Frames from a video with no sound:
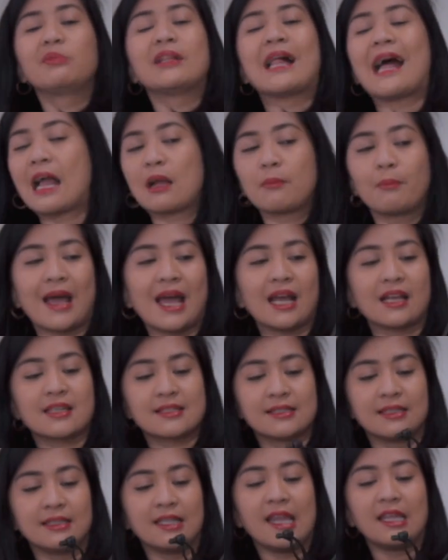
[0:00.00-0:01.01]
black
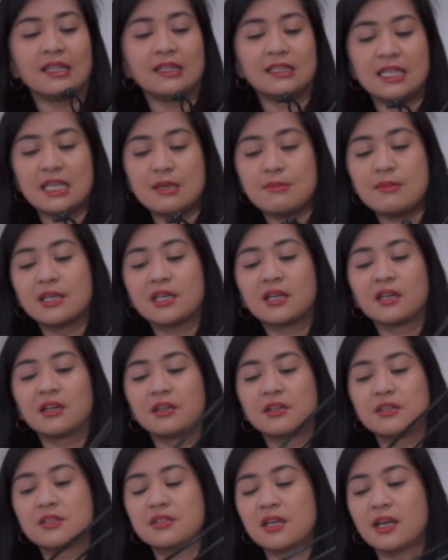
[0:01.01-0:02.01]
bags lately
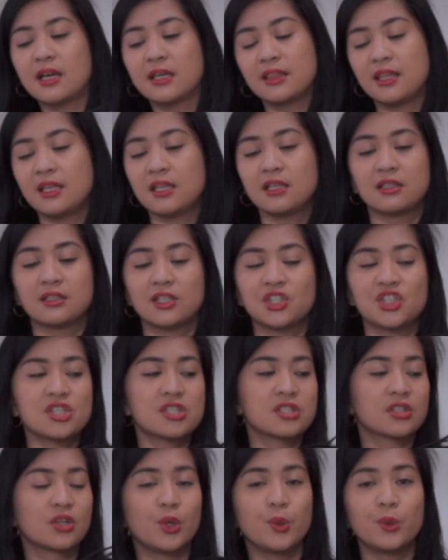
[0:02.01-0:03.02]
because I think they
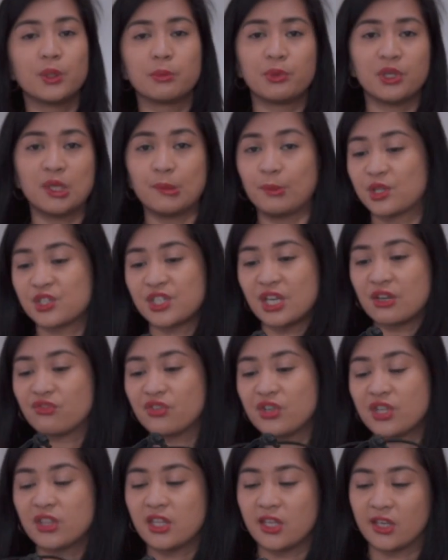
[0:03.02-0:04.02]
just go with pretty much
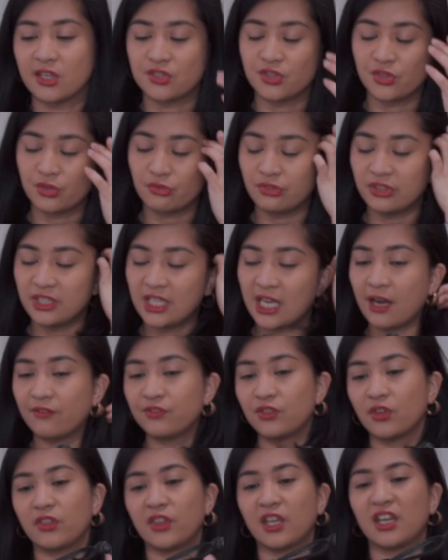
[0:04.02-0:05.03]
everything. So you don't really have
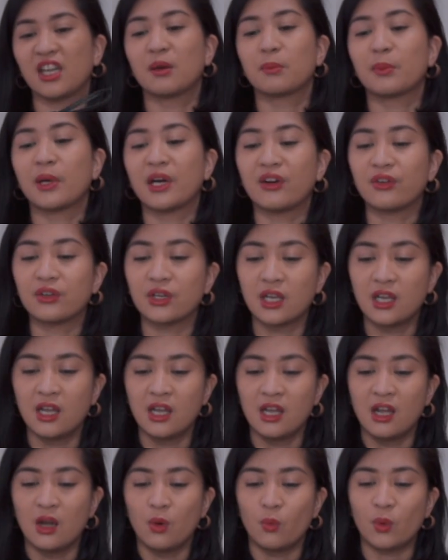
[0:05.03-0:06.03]
to think about
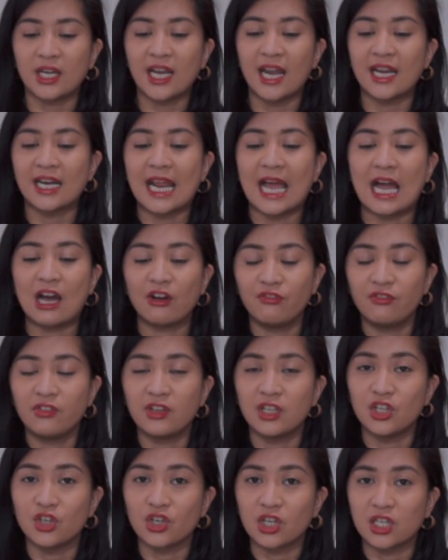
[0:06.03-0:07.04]
what kind of
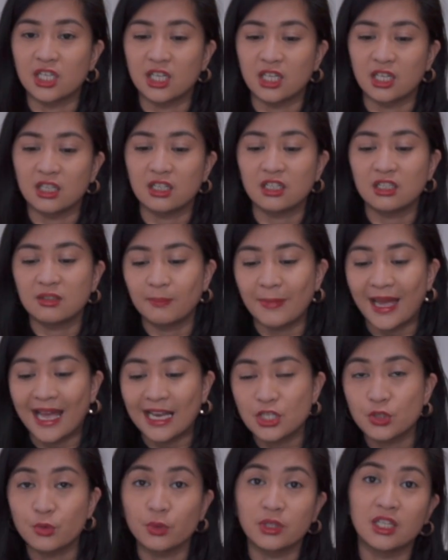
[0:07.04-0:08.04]
outfit you're gonna
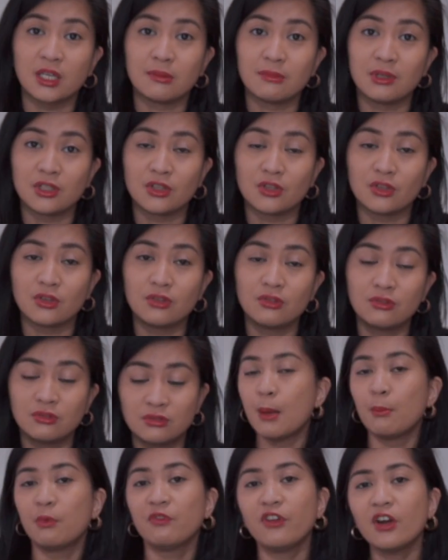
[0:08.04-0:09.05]
match with them, you know?
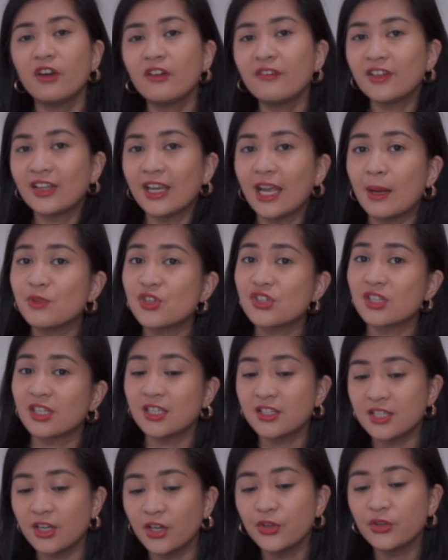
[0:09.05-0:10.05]
Before I begin, I'm just
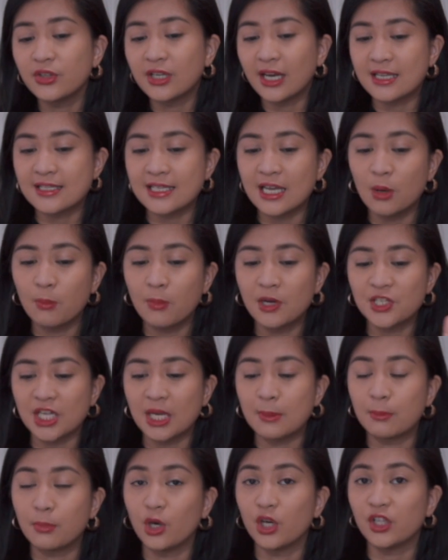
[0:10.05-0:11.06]
gonna tell you guys how much
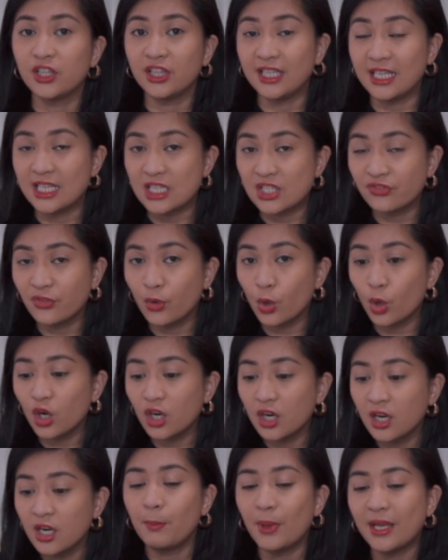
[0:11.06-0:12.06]
I bought these
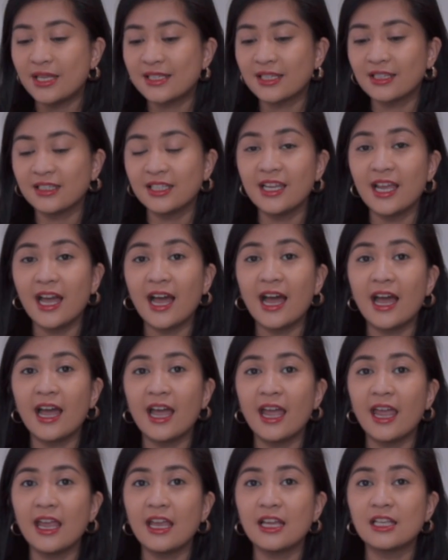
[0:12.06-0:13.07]
for. Basically,
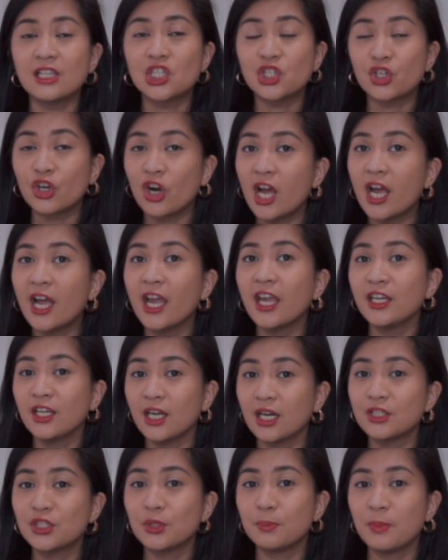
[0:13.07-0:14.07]
I try
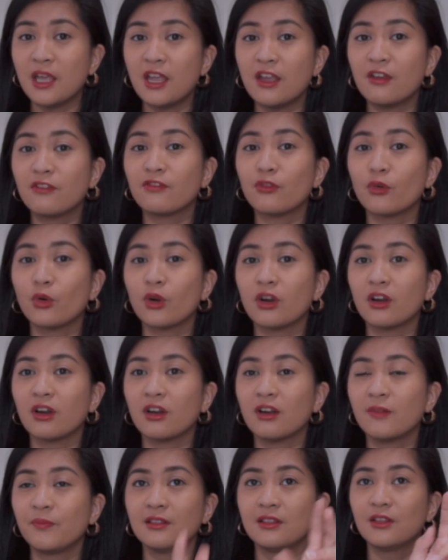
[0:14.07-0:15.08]
not to pay
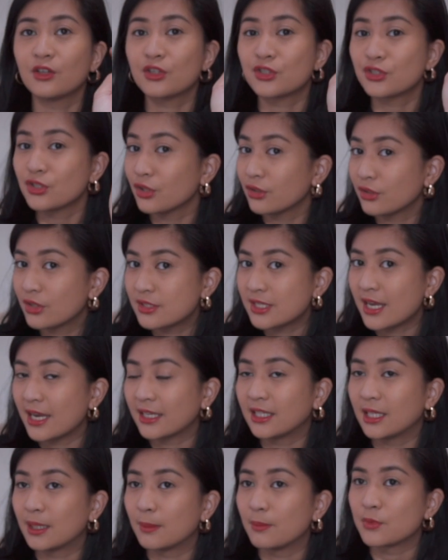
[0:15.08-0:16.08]
for luxurious
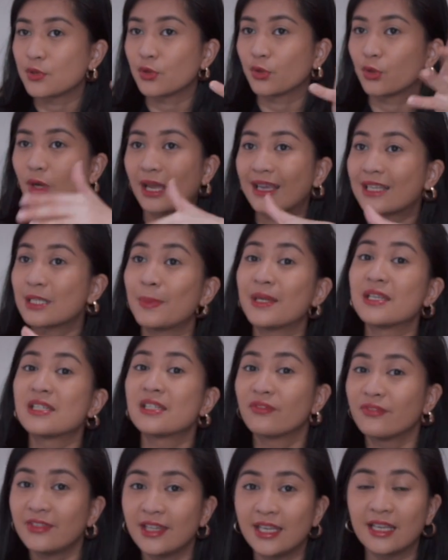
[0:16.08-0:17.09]
items or
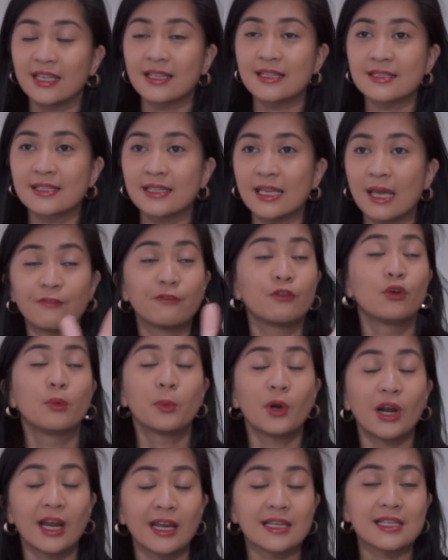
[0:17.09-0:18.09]
expensive things at full
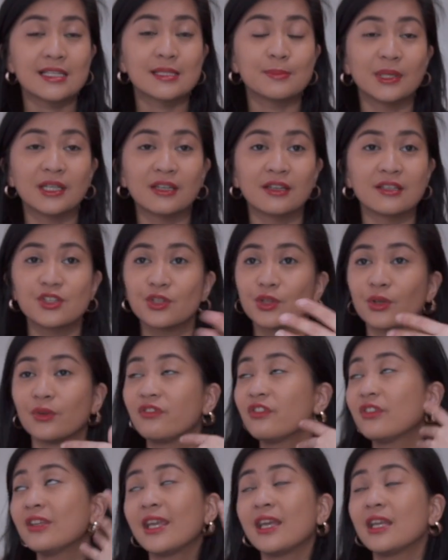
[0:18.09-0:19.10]
price because, you know, if
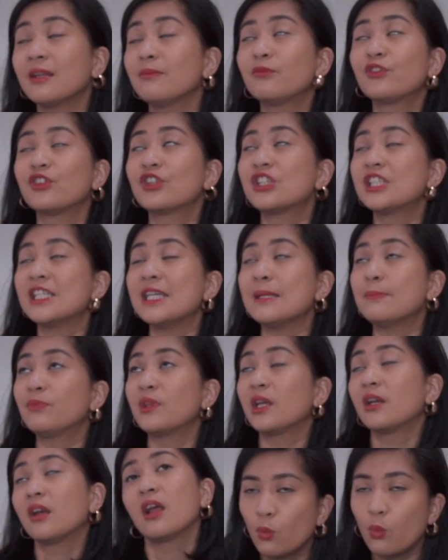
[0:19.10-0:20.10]
you can get them for cheap,
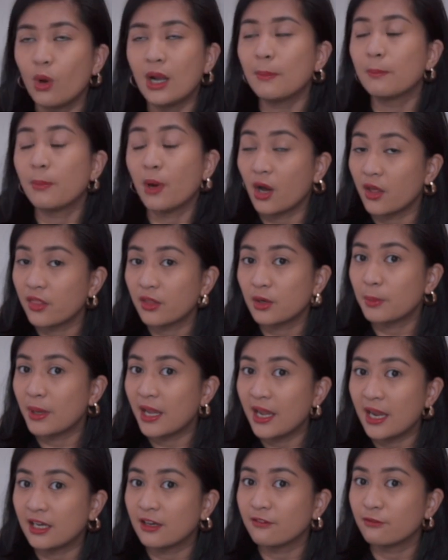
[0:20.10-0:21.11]
then why bother
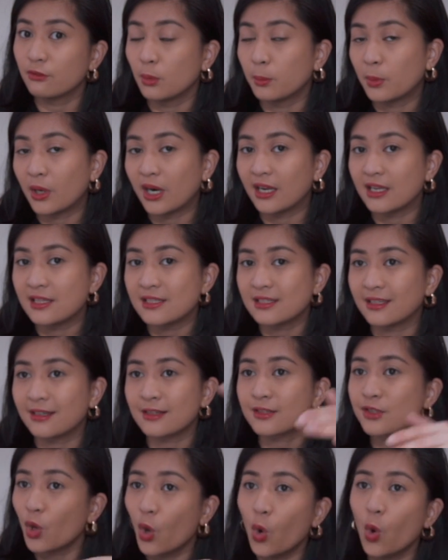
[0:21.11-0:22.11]
paying the full price?
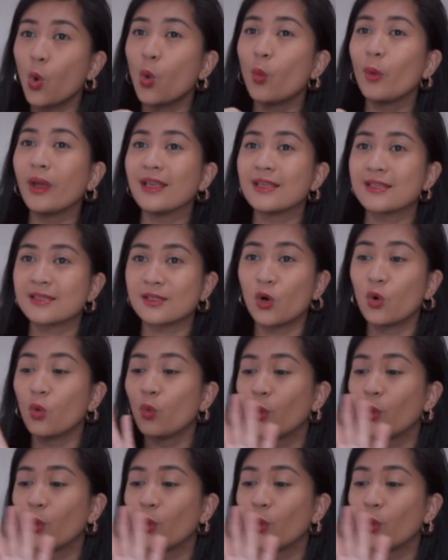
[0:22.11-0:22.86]
There's always